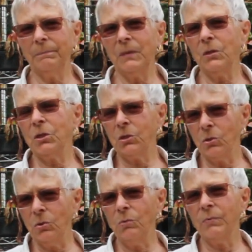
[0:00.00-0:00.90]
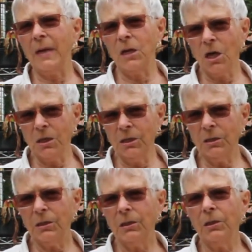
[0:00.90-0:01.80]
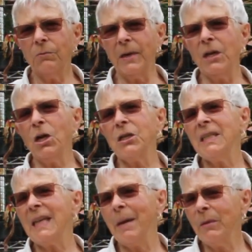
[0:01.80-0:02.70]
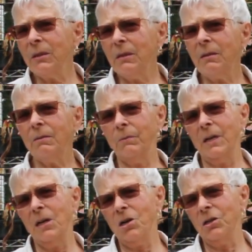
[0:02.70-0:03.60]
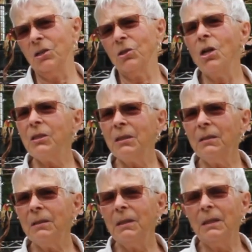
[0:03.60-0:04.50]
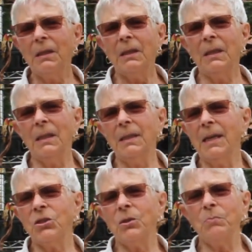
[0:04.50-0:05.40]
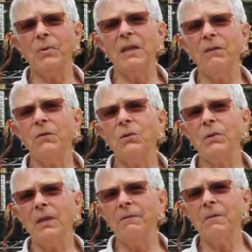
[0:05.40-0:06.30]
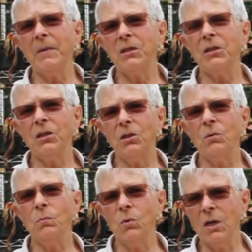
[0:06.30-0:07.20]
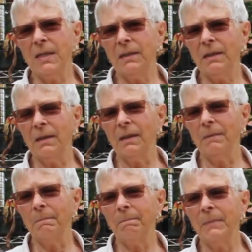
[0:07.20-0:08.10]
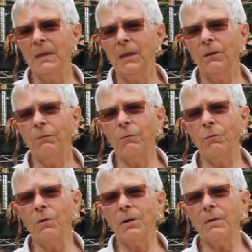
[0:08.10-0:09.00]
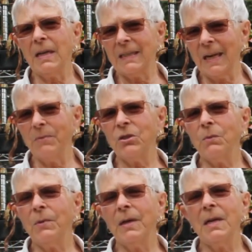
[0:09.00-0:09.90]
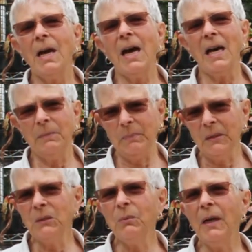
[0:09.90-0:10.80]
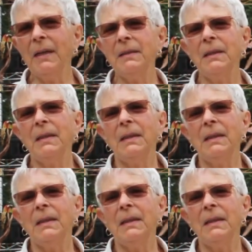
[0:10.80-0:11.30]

You can just Google rain gardens Hamilton, rain gardens Halton, and that should give you the information that you want for establishing one, how to build one.